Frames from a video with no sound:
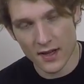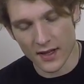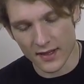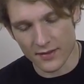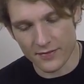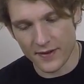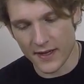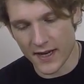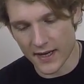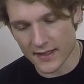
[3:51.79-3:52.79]
like the
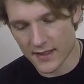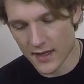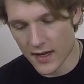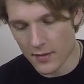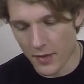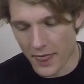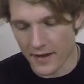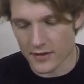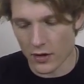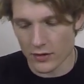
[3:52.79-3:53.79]
Phoenix, but
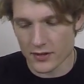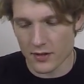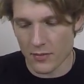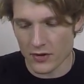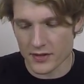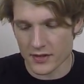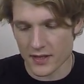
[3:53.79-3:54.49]
there's also the monsters